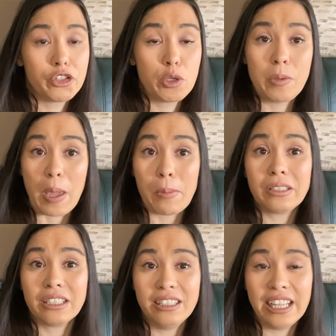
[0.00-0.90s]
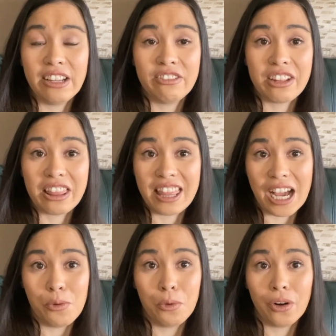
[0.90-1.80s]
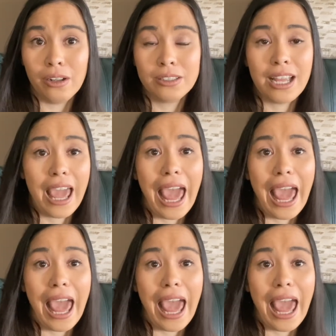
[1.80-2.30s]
to be able to live in that world,